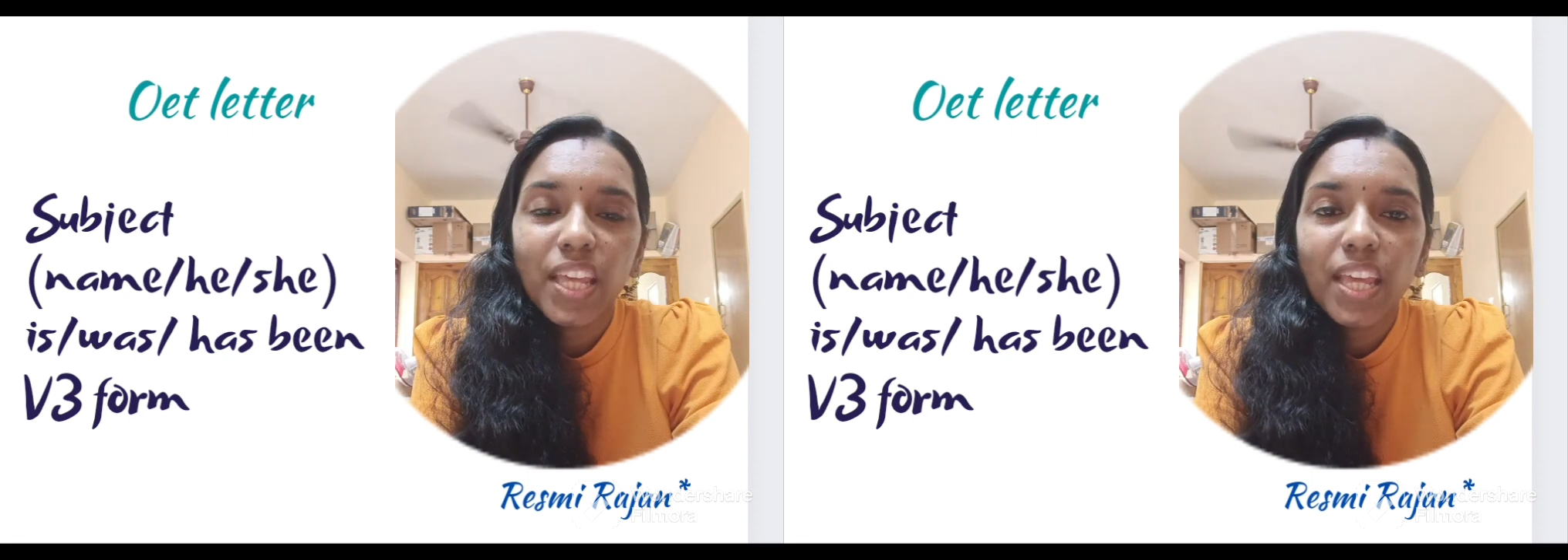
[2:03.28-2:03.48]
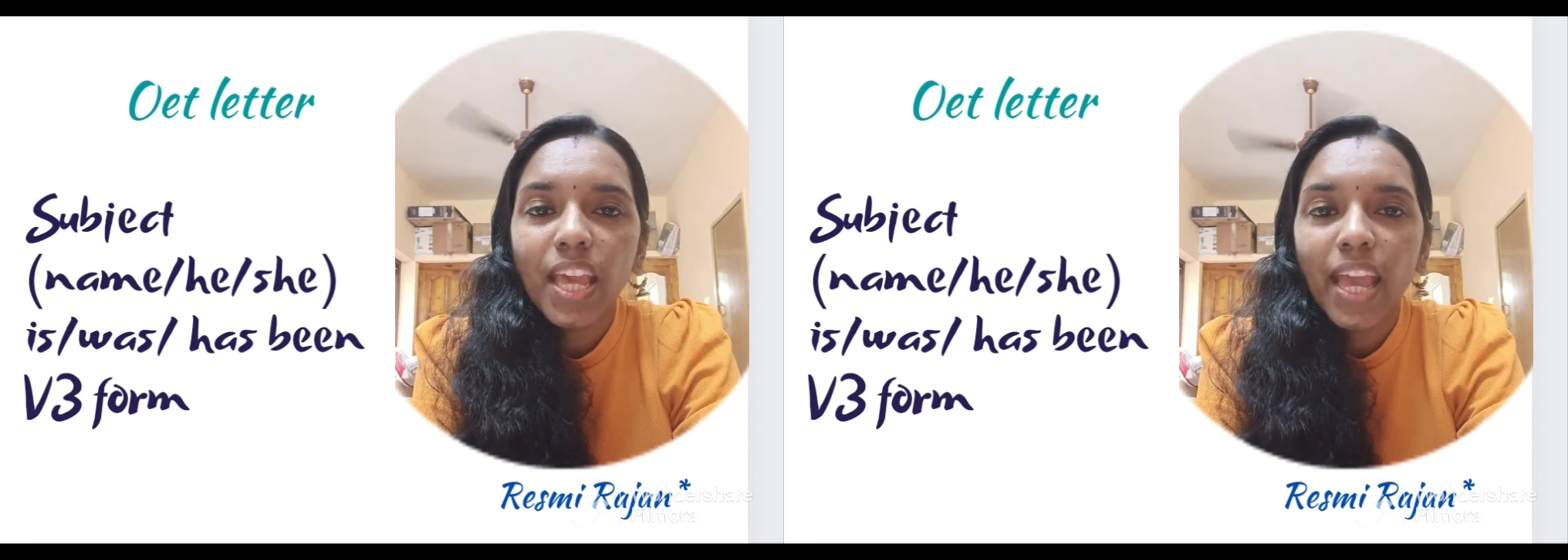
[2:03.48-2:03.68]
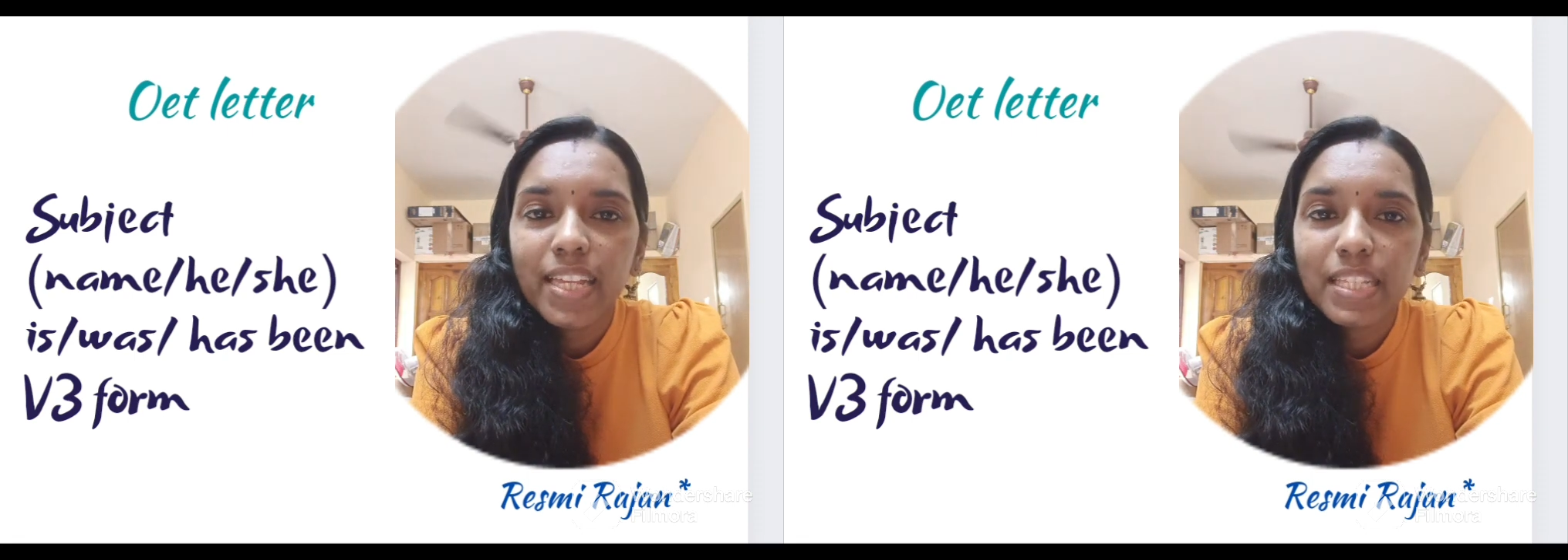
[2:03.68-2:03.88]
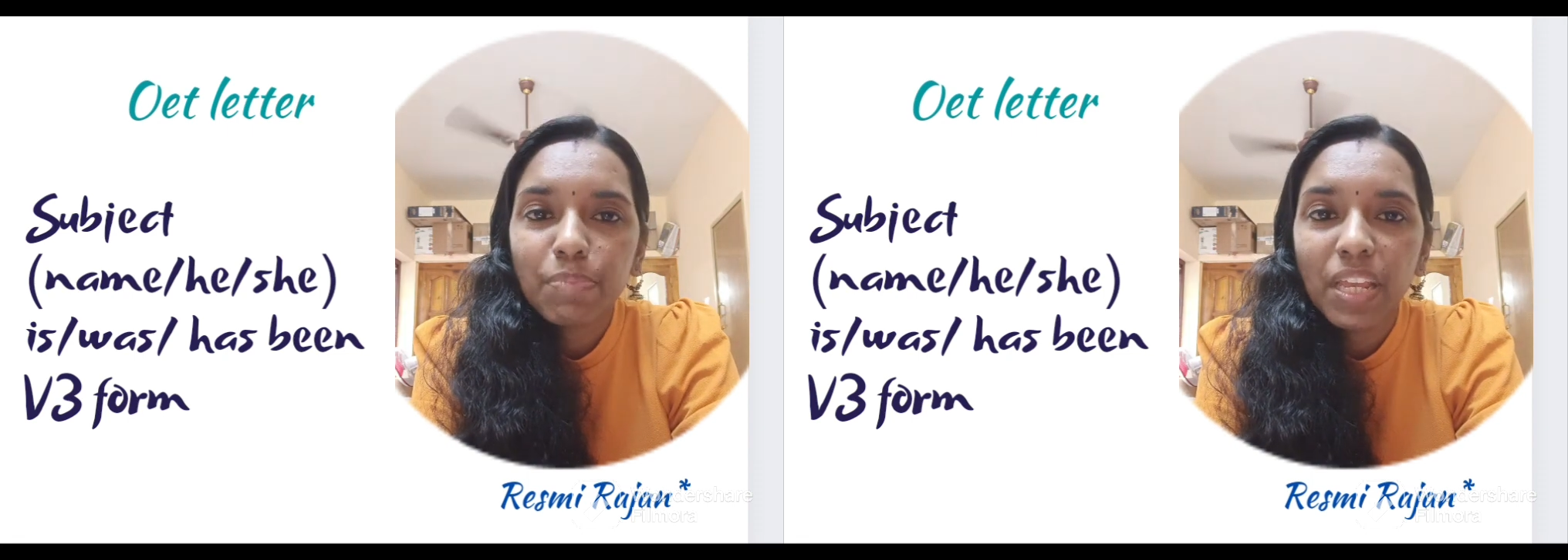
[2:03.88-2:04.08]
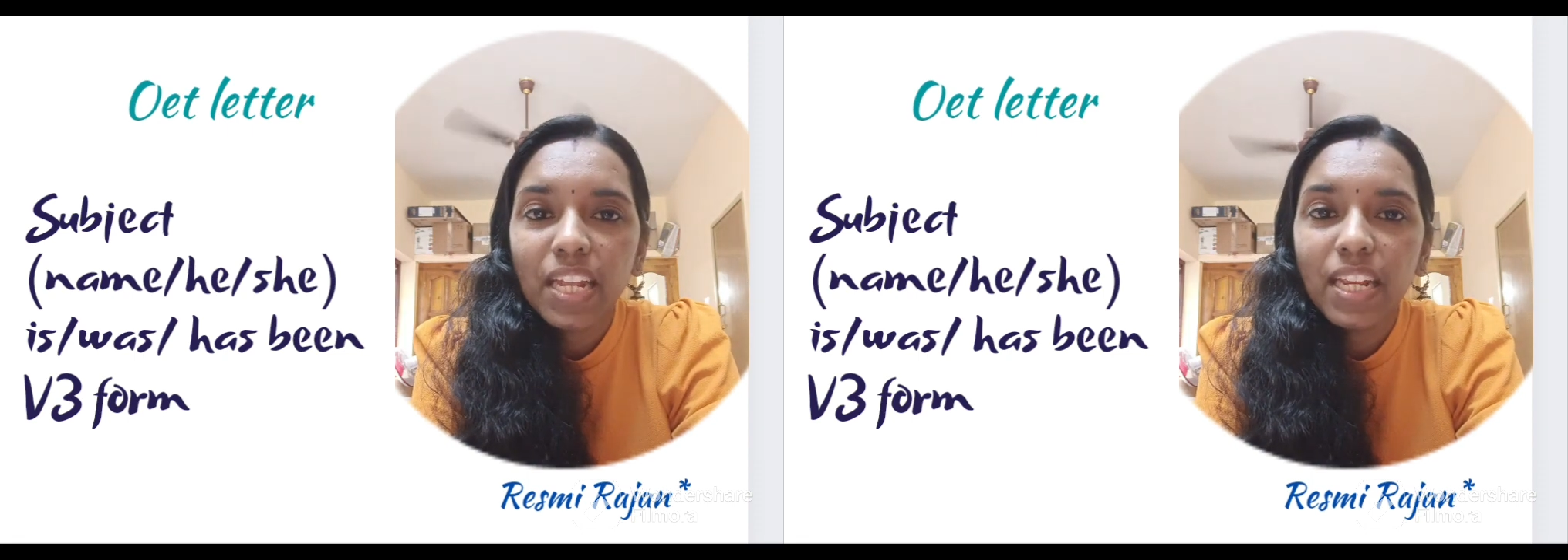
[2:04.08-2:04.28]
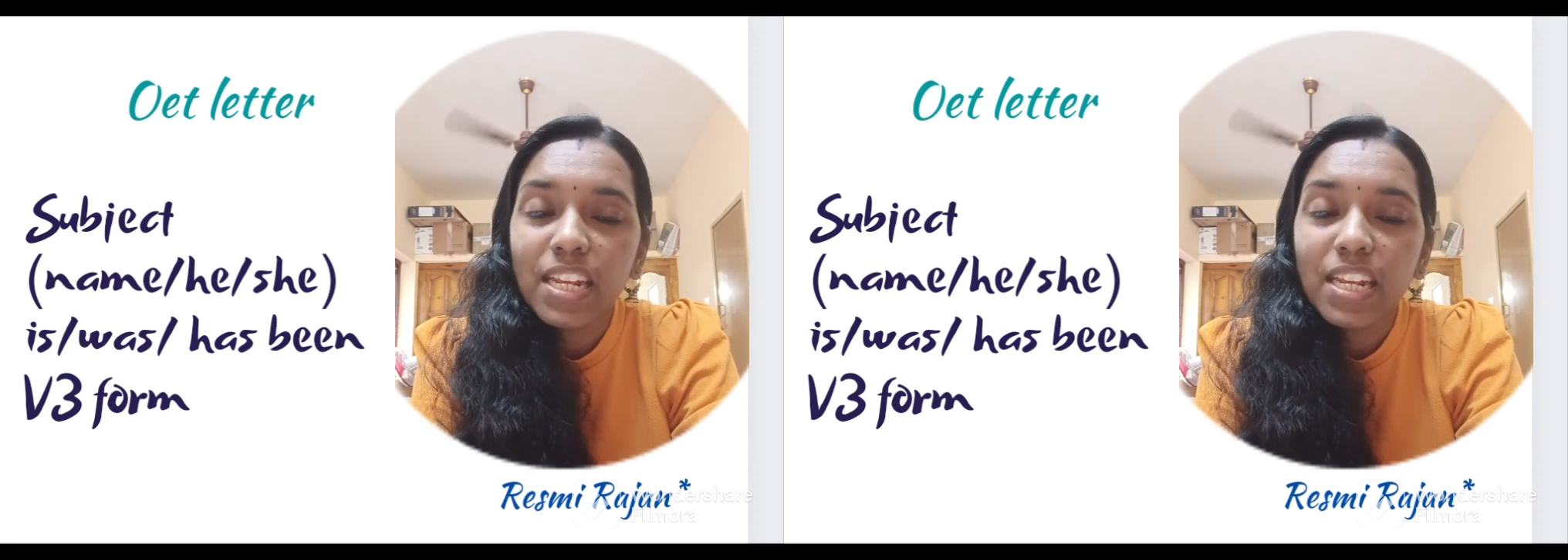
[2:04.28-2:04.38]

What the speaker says: he has been